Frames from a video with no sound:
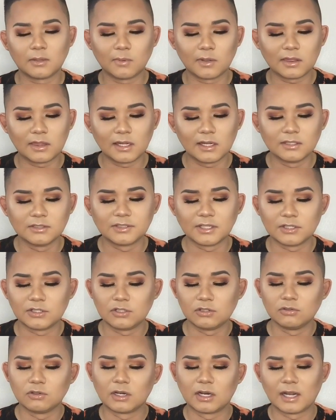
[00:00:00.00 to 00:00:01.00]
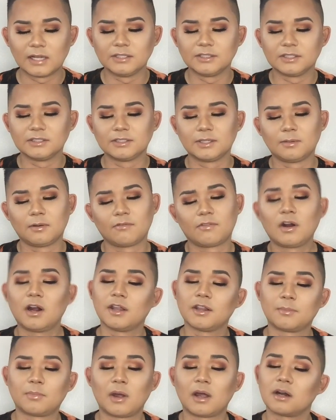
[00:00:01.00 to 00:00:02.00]
with this and utilizing some of the
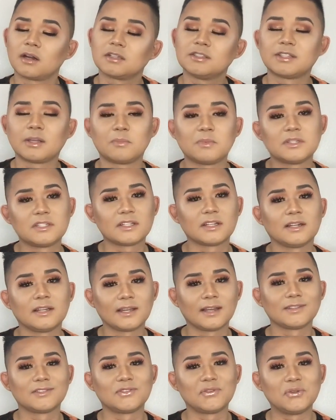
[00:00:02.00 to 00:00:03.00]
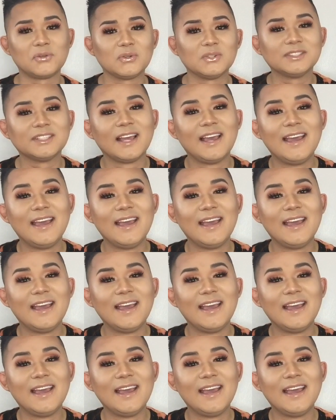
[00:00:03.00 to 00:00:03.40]
other products that we didn't get to use